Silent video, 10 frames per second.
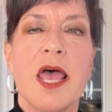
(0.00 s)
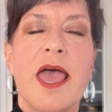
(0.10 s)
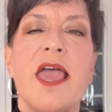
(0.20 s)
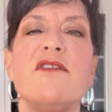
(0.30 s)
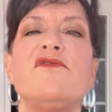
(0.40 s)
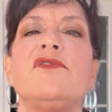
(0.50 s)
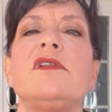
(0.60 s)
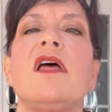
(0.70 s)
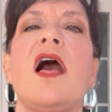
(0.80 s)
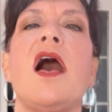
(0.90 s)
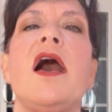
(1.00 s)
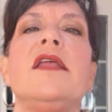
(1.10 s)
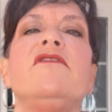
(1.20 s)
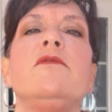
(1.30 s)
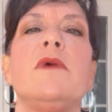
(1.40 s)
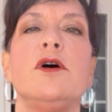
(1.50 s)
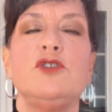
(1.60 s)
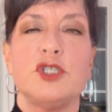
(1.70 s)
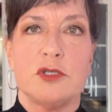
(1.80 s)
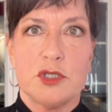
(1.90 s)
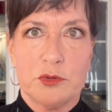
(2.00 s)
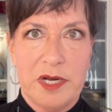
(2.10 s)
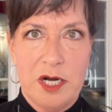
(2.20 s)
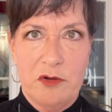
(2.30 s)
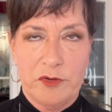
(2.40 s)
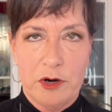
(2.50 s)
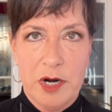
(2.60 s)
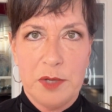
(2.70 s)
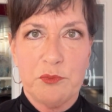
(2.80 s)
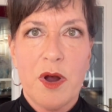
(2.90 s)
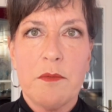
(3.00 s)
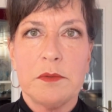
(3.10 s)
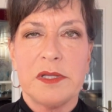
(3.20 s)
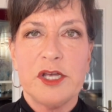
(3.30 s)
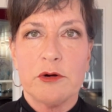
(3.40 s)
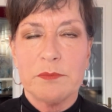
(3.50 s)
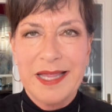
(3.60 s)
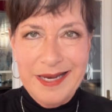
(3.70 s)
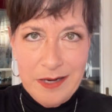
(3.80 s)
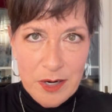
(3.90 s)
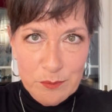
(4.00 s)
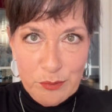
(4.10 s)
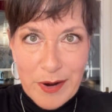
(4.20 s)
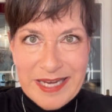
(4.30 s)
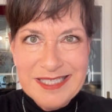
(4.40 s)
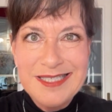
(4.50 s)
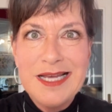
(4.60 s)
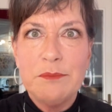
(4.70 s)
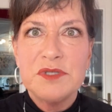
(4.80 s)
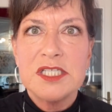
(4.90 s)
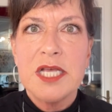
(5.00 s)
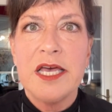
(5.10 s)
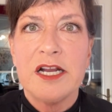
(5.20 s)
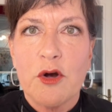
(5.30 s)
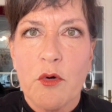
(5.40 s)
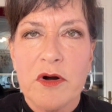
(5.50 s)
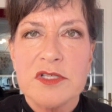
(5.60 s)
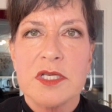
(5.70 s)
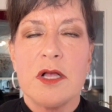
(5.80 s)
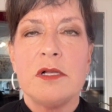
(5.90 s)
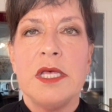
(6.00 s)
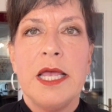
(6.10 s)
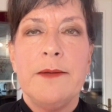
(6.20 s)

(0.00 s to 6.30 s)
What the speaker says: a flood of emotions ran over her, and probably her brain dumped a ton of cortisol